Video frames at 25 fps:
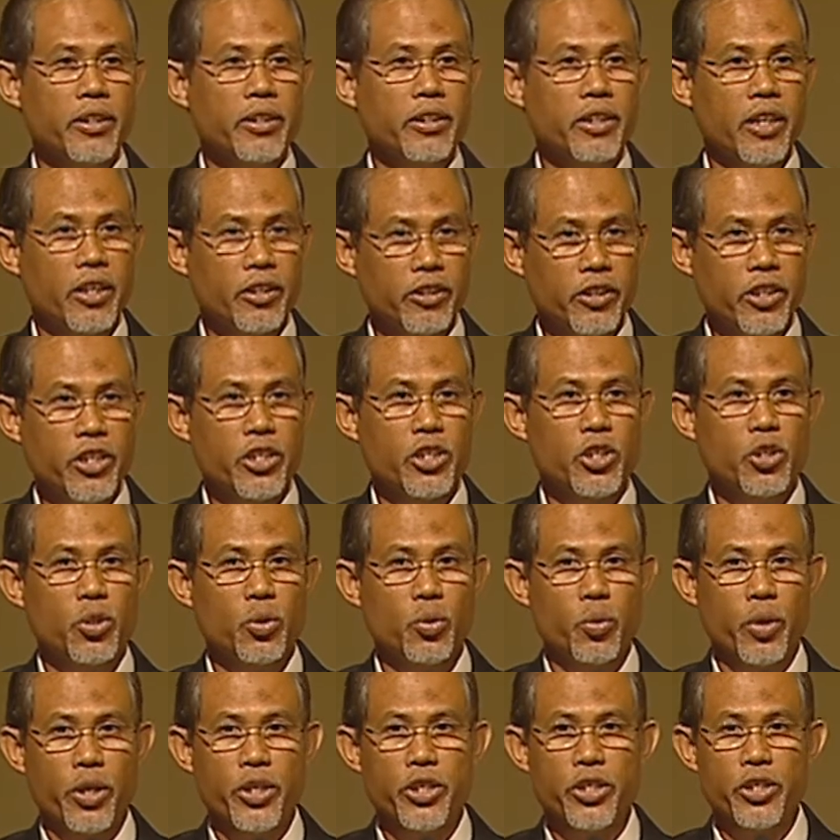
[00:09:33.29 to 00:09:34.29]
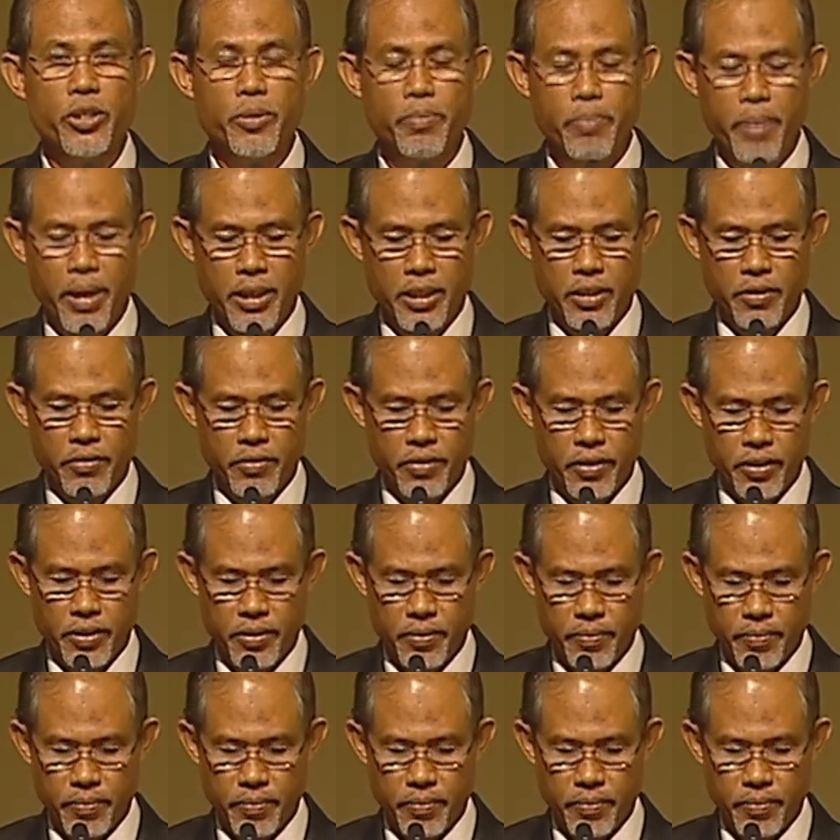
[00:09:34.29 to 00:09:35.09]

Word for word: their reach to Asia Pacific.